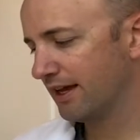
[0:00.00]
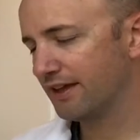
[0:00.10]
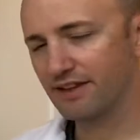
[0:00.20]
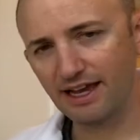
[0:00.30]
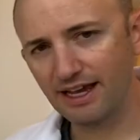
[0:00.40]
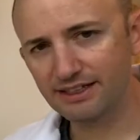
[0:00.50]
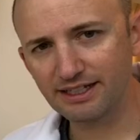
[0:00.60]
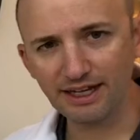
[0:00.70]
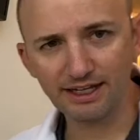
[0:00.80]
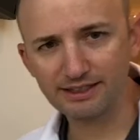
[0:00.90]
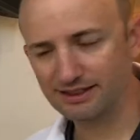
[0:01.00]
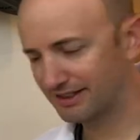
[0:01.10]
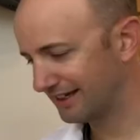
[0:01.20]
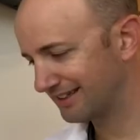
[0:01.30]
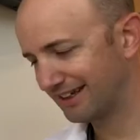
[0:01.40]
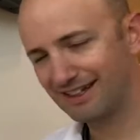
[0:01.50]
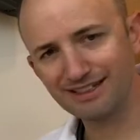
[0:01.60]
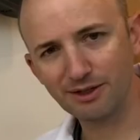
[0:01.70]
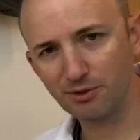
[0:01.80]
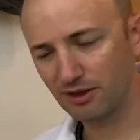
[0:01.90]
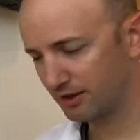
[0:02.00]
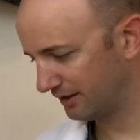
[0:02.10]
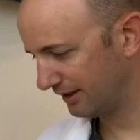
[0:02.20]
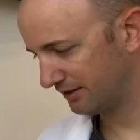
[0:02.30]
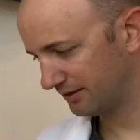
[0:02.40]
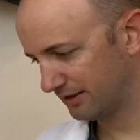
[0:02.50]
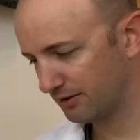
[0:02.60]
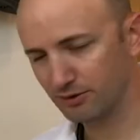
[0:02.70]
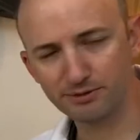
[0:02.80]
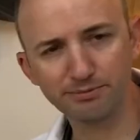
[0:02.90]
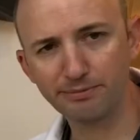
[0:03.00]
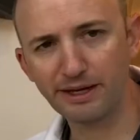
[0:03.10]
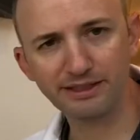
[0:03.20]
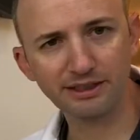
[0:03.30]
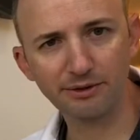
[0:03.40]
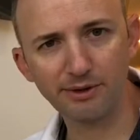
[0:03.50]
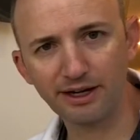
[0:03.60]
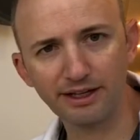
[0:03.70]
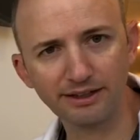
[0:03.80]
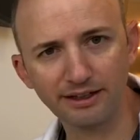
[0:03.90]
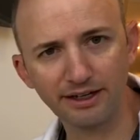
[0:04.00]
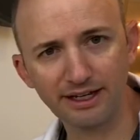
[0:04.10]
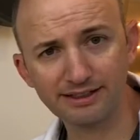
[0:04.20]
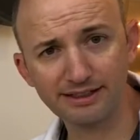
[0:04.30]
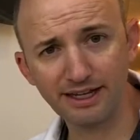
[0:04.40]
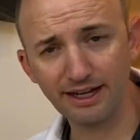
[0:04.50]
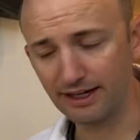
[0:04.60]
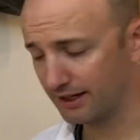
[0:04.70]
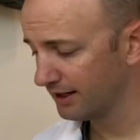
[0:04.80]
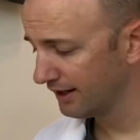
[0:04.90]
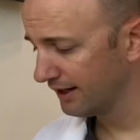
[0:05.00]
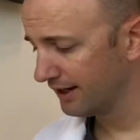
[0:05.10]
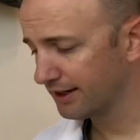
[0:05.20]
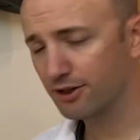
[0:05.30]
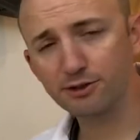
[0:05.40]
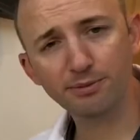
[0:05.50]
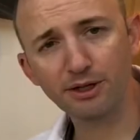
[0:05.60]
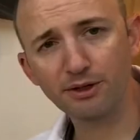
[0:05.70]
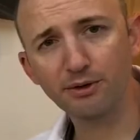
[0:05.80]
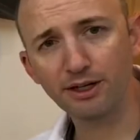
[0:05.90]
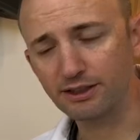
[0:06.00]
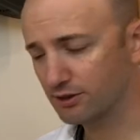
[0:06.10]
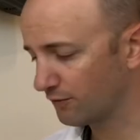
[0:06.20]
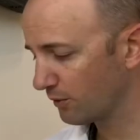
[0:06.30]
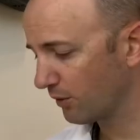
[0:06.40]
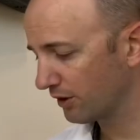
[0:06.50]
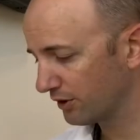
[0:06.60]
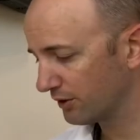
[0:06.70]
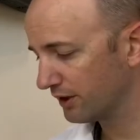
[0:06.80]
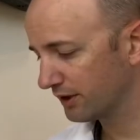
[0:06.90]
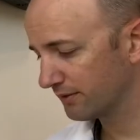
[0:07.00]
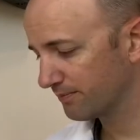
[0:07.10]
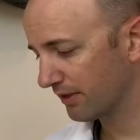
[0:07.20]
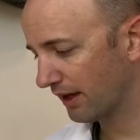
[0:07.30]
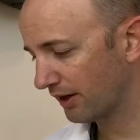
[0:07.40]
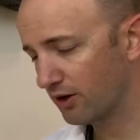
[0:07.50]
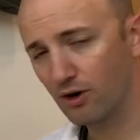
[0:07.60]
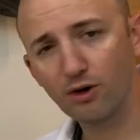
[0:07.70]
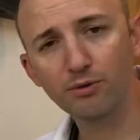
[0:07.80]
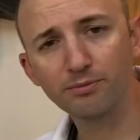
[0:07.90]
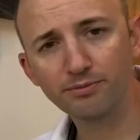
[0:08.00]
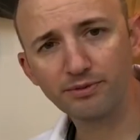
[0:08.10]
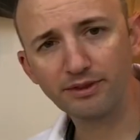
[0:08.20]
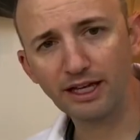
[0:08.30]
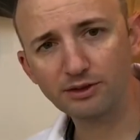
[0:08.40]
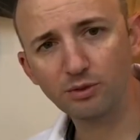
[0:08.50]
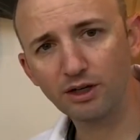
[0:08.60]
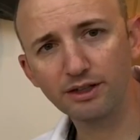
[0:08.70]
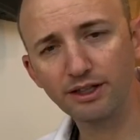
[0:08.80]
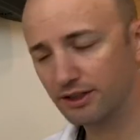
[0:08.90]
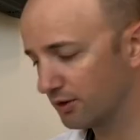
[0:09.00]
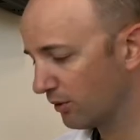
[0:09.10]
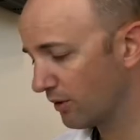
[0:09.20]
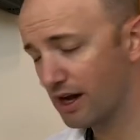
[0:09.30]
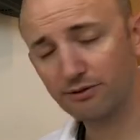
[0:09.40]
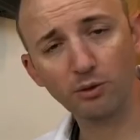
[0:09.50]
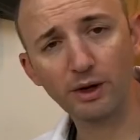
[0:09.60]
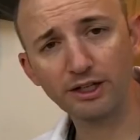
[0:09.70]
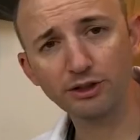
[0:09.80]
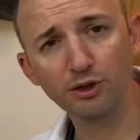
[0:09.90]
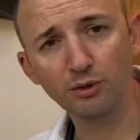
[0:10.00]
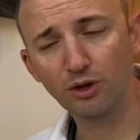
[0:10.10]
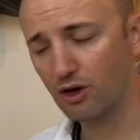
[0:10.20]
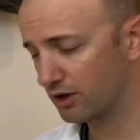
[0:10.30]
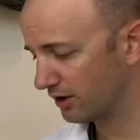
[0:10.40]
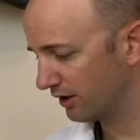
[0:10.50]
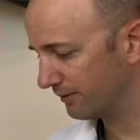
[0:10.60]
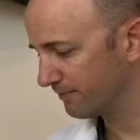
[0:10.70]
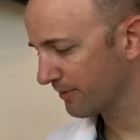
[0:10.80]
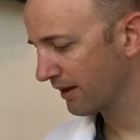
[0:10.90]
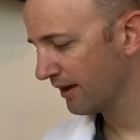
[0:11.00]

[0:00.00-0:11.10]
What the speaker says: And the egg test, that's an easy one. It was basically ready like the next day. It goes pretty quick, so if you want to do it at home, that's one that you won't have to wait too long on.